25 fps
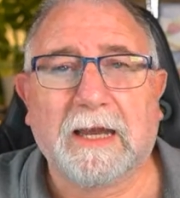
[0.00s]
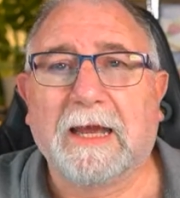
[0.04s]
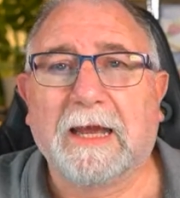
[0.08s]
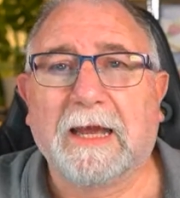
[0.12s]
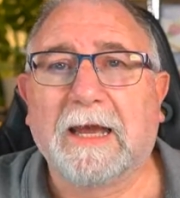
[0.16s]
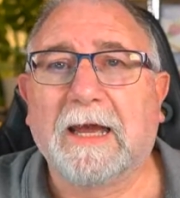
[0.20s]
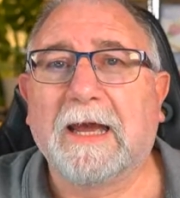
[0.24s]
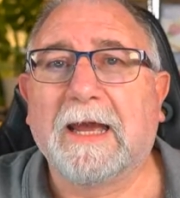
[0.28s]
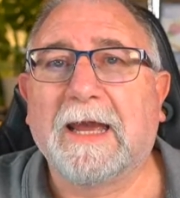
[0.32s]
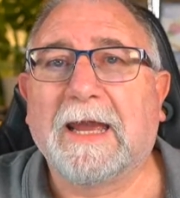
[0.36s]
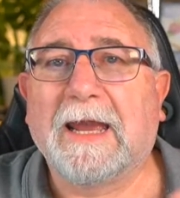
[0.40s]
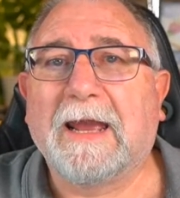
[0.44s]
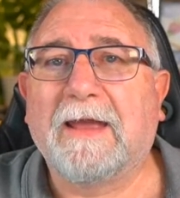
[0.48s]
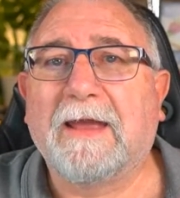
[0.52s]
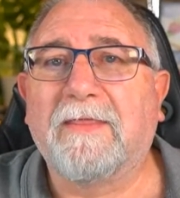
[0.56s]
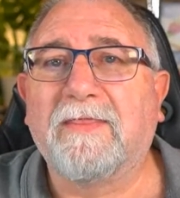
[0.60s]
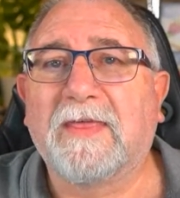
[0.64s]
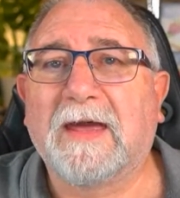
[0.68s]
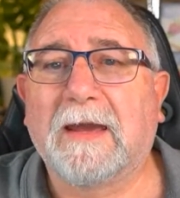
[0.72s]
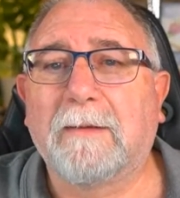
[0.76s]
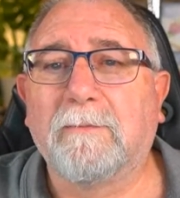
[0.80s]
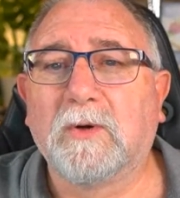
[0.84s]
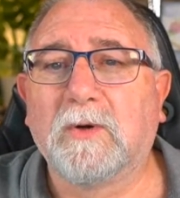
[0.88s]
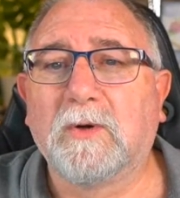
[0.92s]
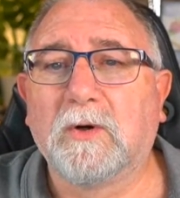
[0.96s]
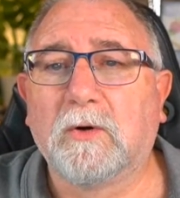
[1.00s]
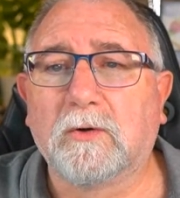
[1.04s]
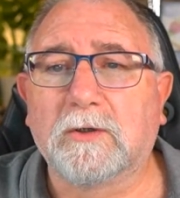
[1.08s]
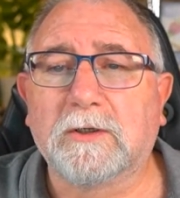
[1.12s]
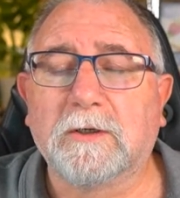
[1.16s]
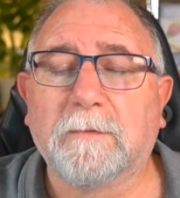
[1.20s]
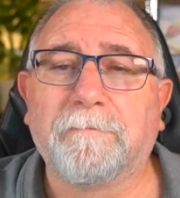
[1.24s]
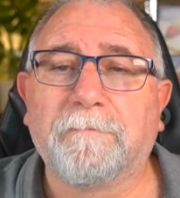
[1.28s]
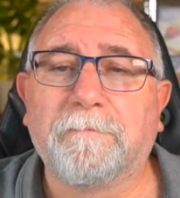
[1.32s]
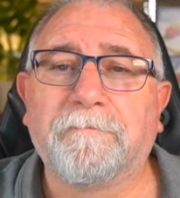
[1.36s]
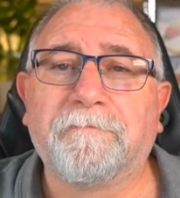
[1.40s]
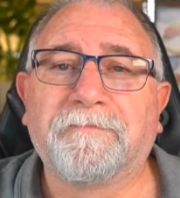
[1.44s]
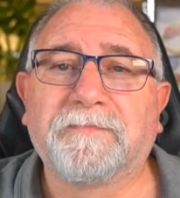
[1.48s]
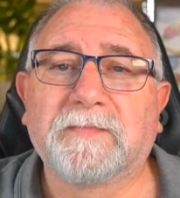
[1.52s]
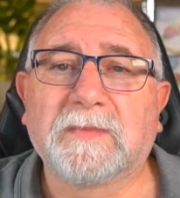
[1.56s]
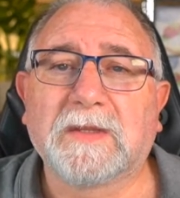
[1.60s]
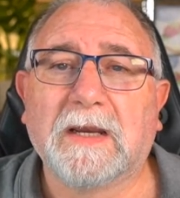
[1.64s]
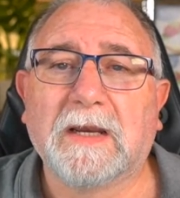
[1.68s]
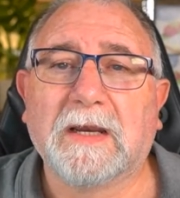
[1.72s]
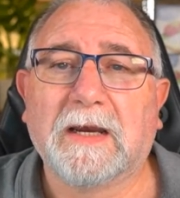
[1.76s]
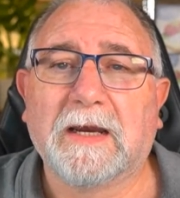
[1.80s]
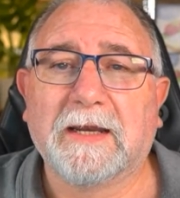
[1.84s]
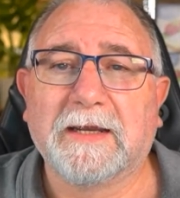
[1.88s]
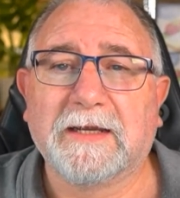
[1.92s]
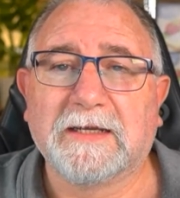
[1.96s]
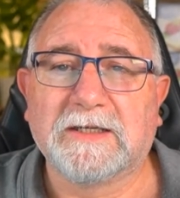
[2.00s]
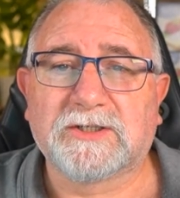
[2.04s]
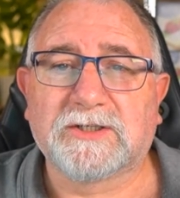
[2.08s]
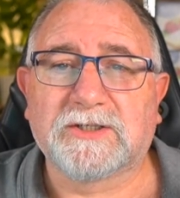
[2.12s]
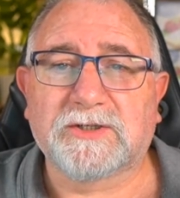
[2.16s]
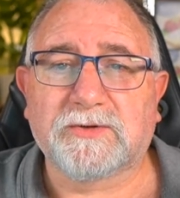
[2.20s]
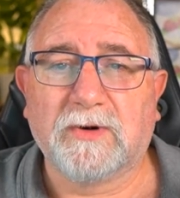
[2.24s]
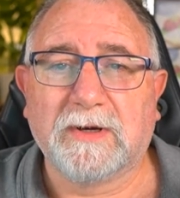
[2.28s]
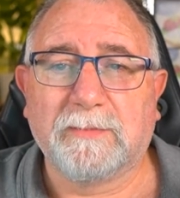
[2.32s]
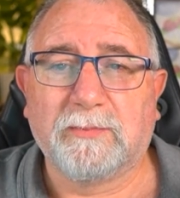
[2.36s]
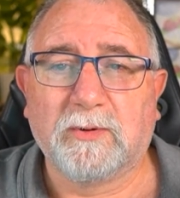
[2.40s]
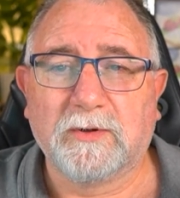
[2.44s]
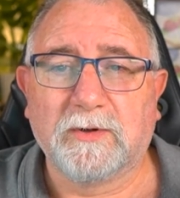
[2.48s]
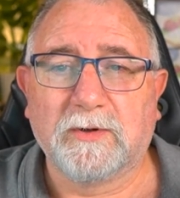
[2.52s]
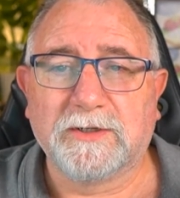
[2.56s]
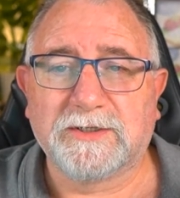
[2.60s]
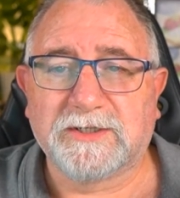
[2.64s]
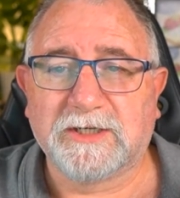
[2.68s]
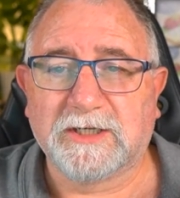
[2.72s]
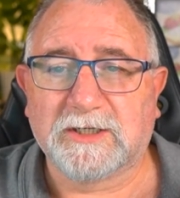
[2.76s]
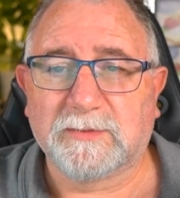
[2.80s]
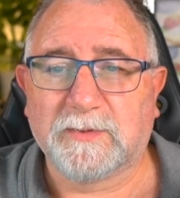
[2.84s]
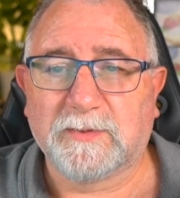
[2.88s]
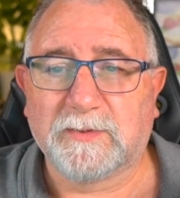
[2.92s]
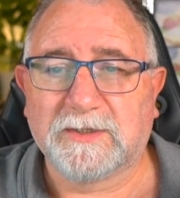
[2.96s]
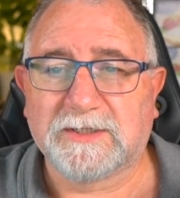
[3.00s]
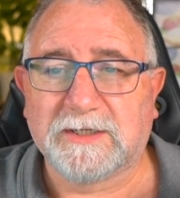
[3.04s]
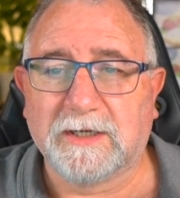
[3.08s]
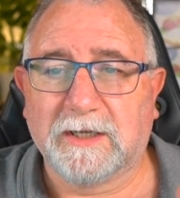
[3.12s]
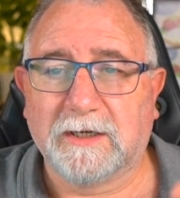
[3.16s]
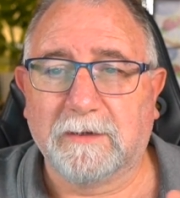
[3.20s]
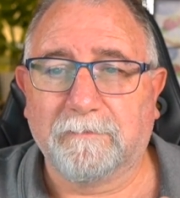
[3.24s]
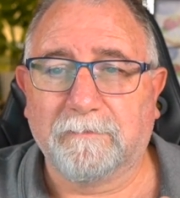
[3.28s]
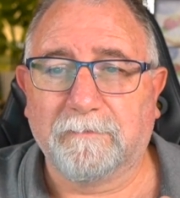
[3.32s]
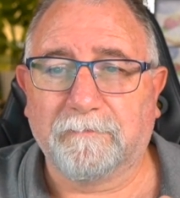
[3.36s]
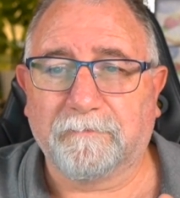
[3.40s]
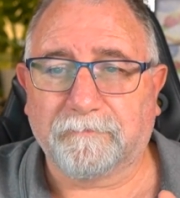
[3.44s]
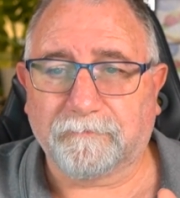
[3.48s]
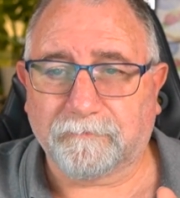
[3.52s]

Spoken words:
And that milk is 3.6%.